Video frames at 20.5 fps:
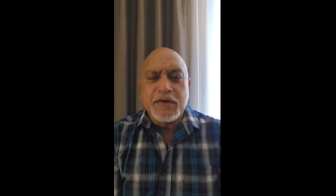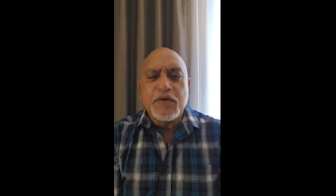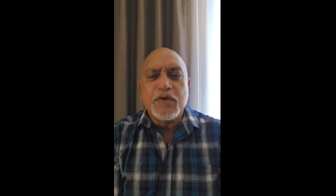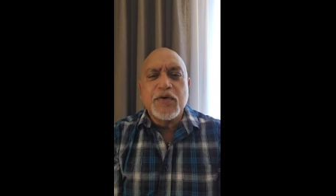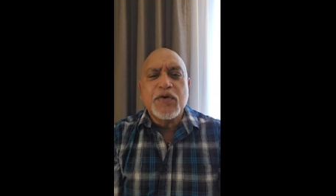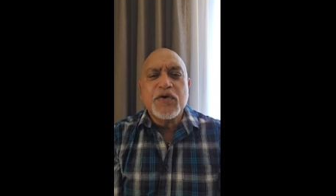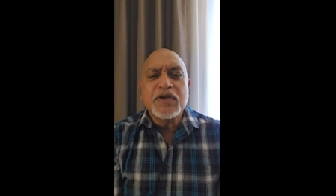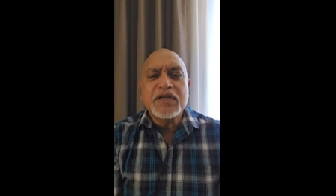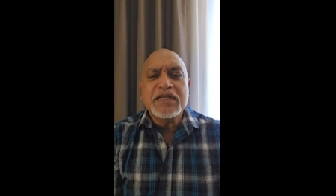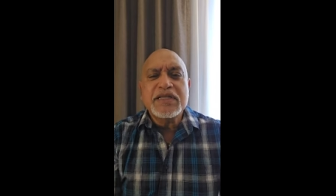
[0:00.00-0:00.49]

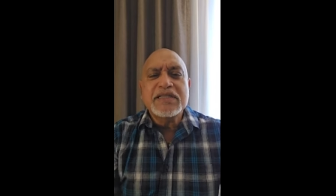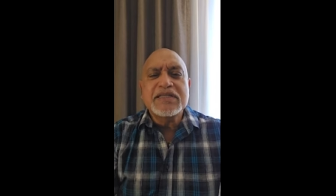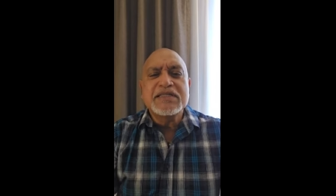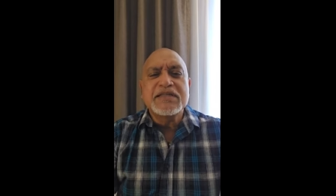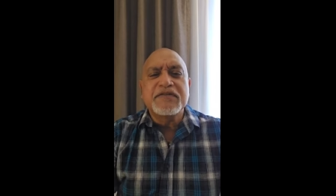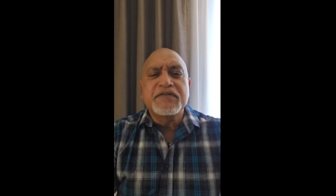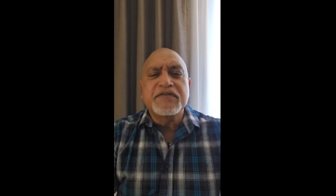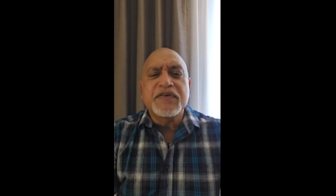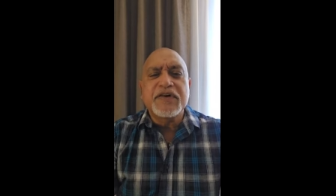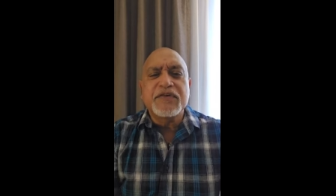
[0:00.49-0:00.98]
all these
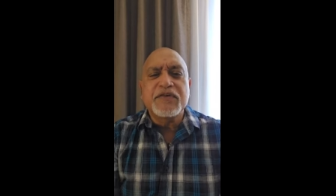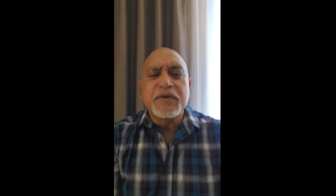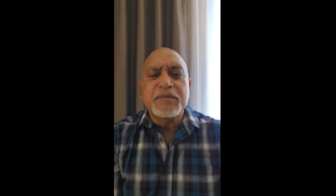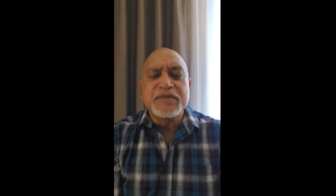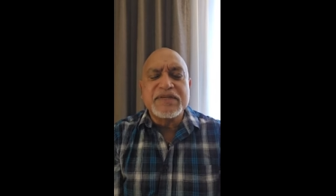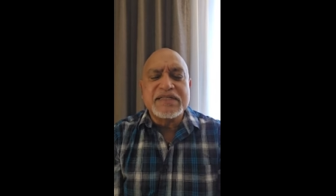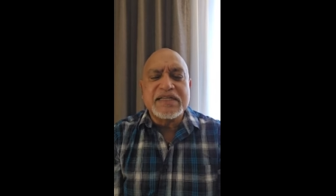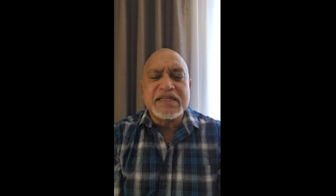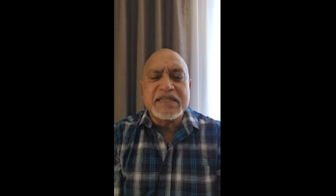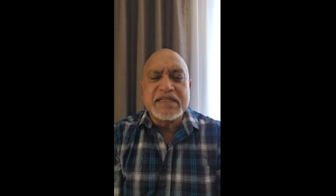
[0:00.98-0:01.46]
different
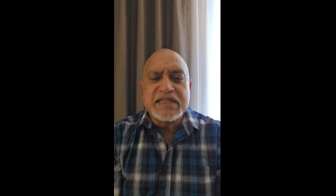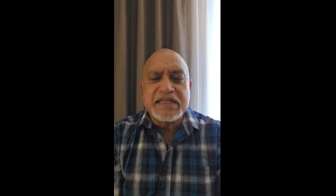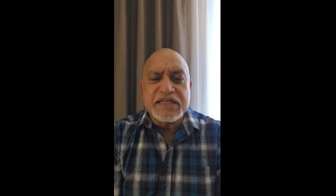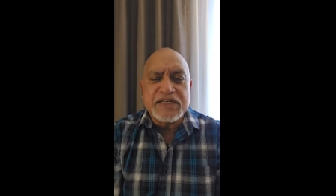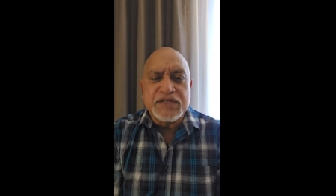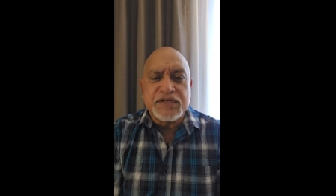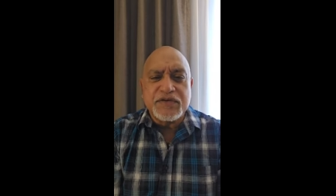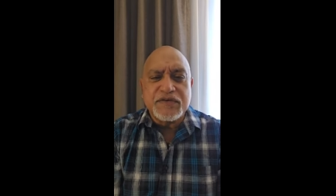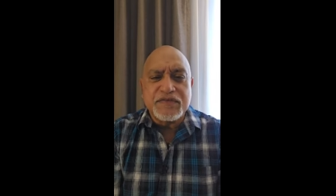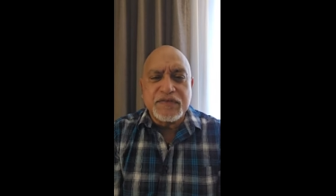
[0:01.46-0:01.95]

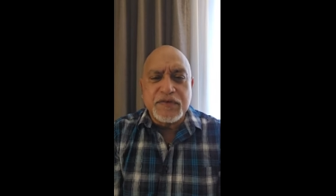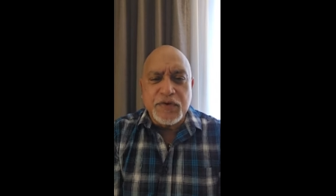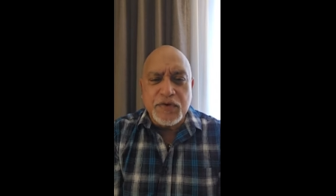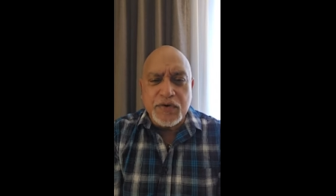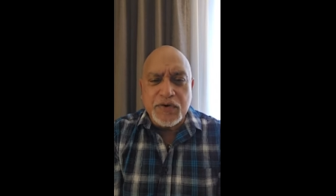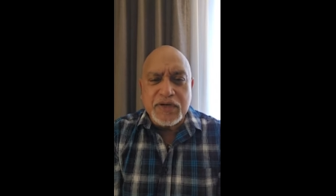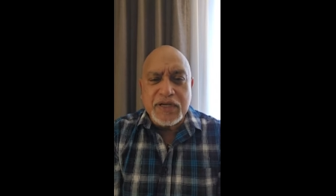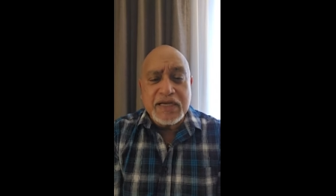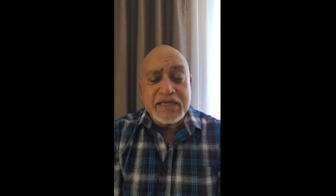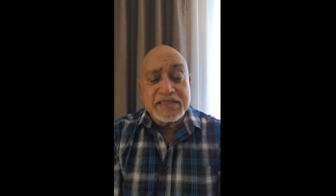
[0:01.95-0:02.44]
representation of
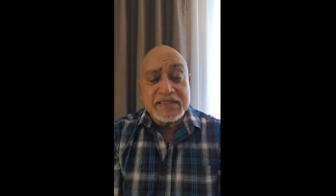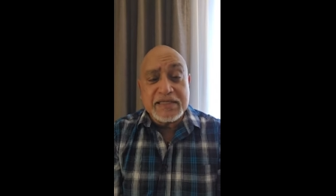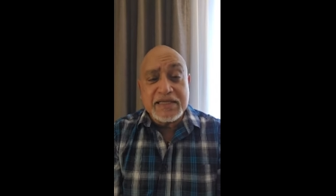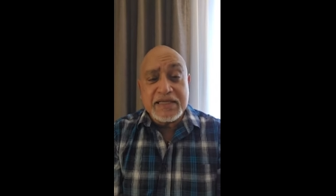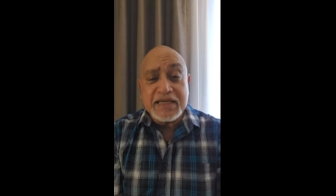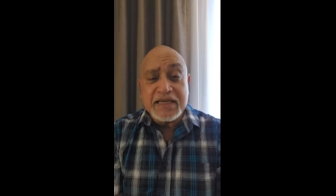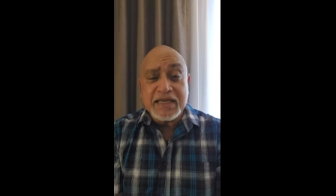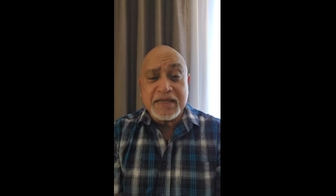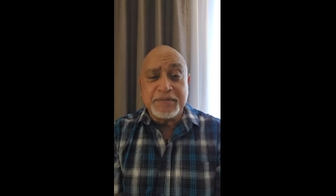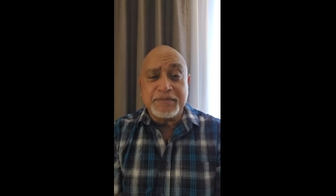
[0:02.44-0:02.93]
God has a
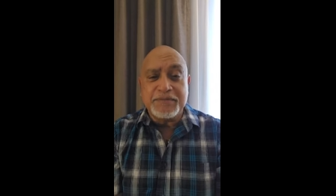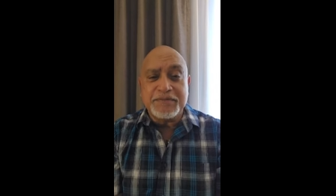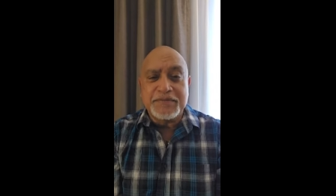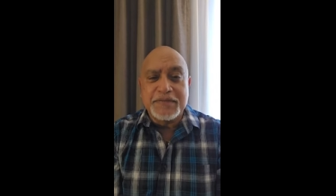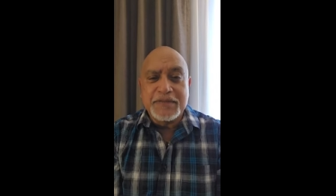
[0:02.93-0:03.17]
name.